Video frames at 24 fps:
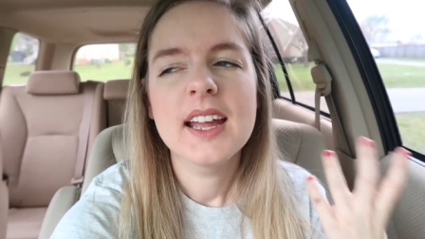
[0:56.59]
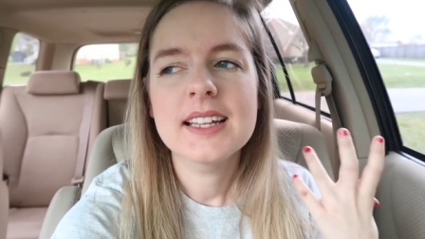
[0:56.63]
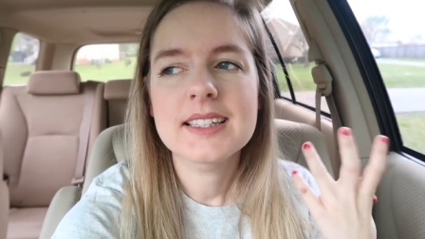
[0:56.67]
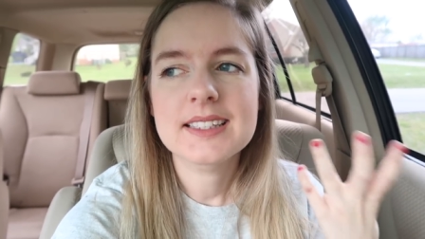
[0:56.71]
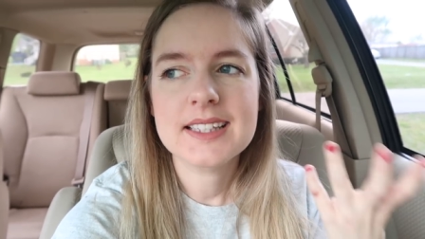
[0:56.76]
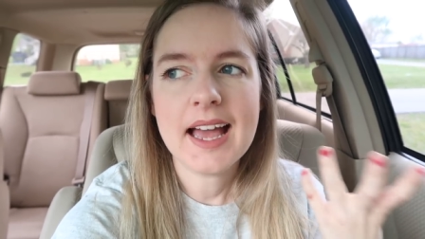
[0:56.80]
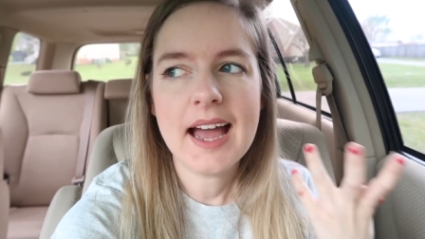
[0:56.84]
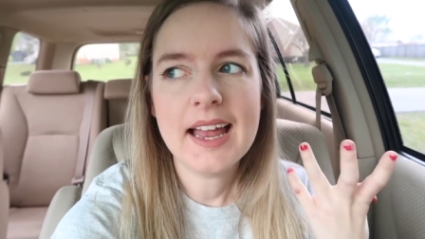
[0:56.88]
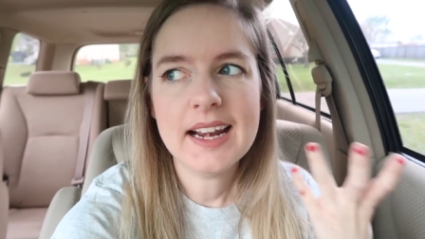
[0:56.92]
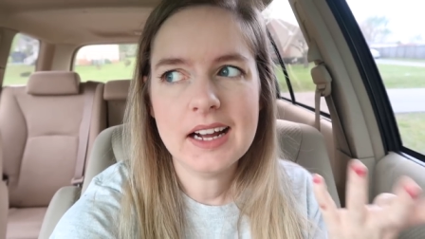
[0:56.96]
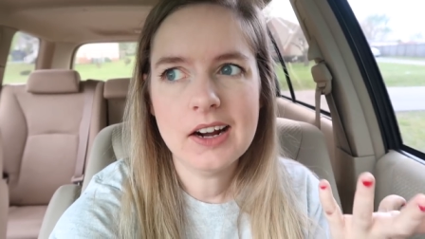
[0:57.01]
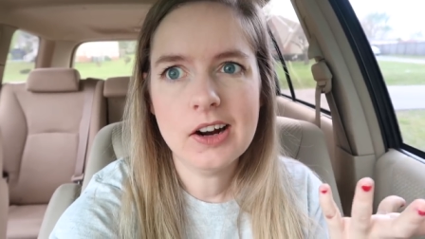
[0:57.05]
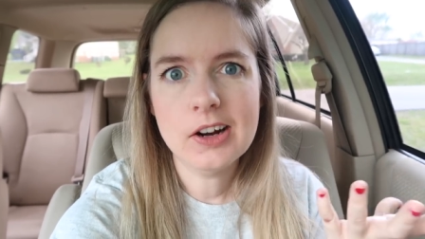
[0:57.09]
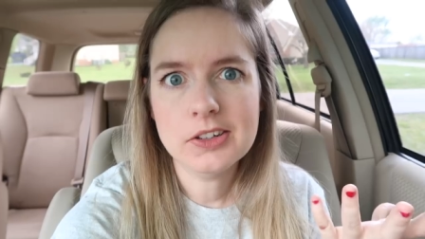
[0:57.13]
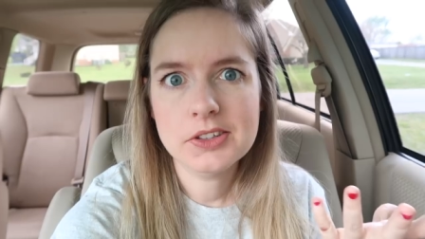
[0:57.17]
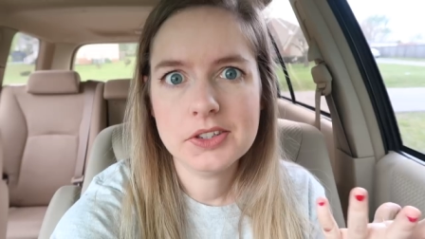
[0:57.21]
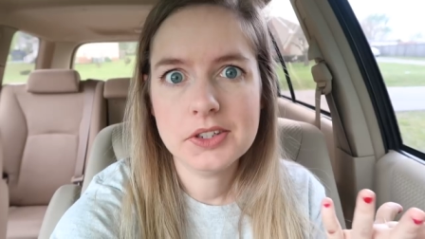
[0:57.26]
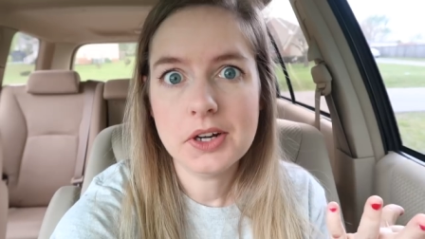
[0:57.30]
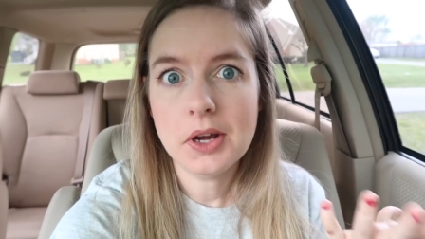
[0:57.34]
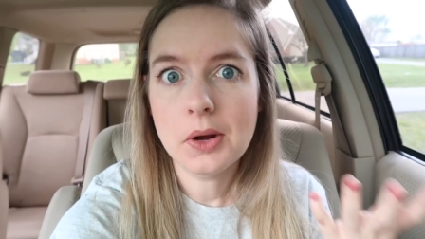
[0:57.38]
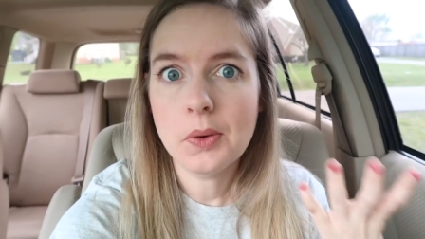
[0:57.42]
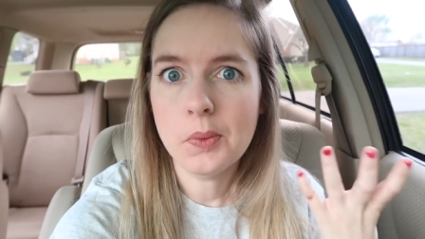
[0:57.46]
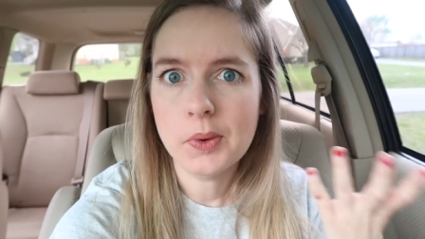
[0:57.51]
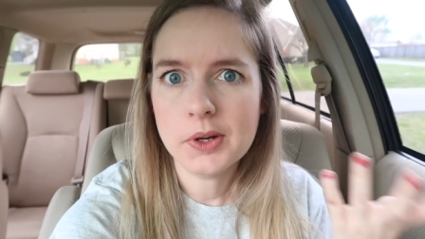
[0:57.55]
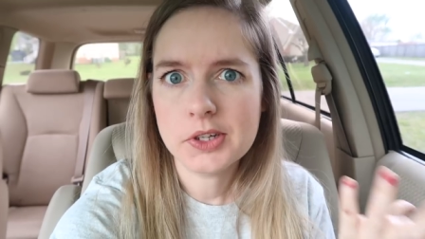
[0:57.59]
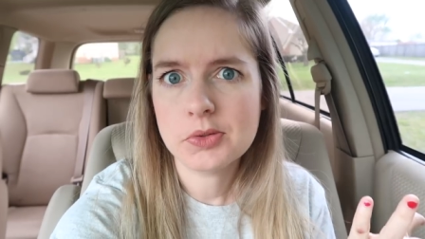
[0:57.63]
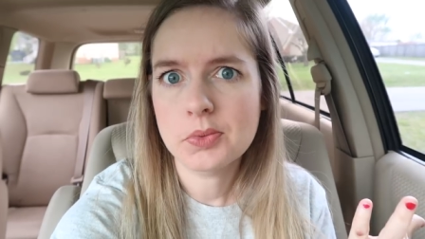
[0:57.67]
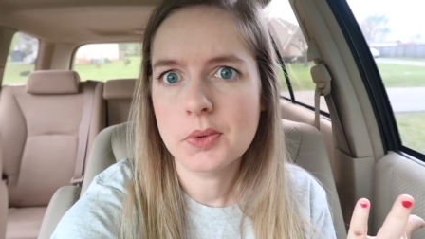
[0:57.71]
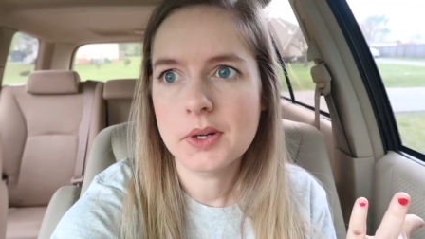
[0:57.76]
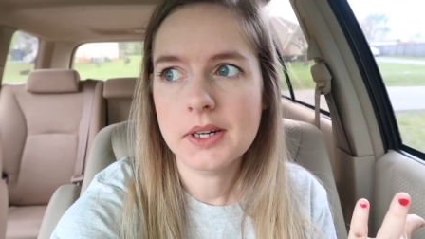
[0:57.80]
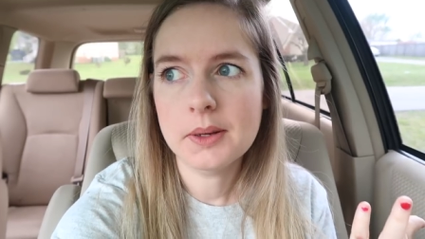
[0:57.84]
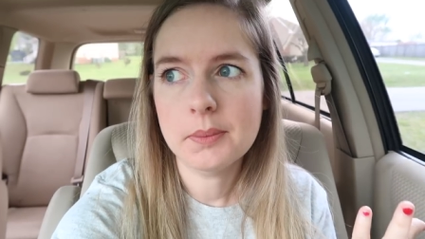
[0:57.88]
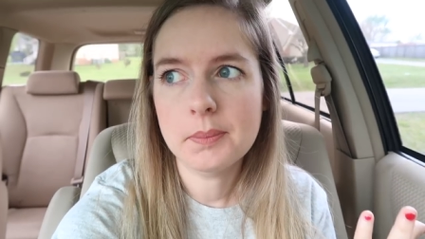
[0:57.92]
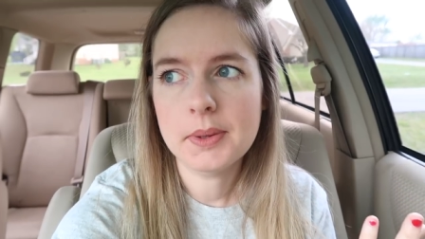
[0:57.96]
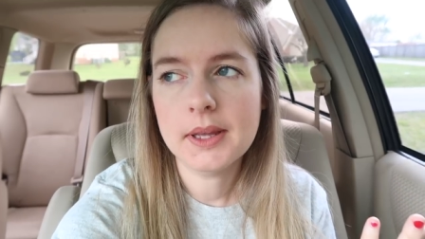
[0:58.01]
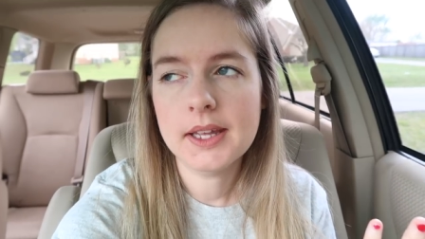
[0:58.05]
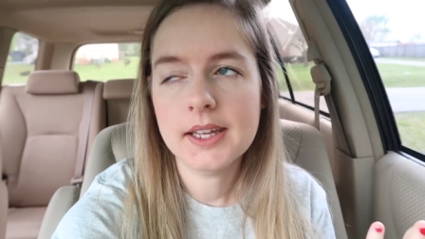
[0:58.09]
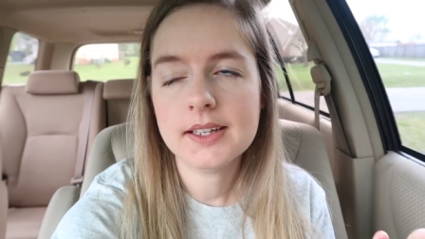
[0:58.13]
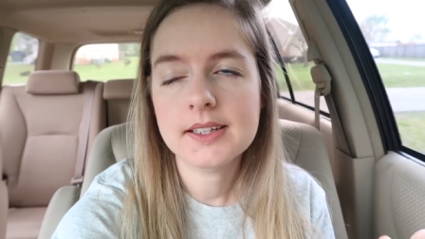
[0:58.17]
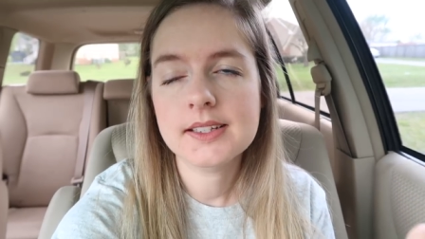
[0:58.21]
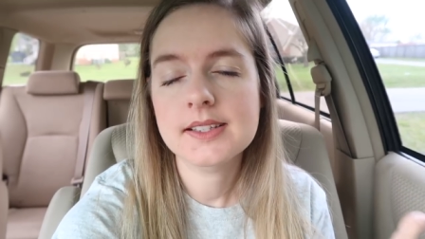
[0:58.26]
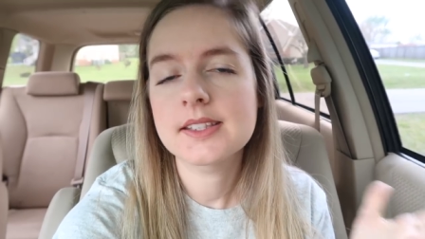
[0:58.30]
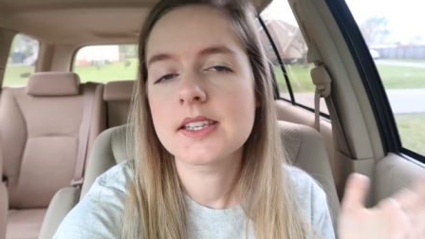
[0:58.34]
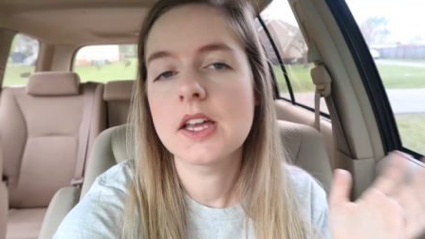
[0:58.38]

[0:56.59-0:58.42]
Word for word: it's kind of hard to know which one to pick.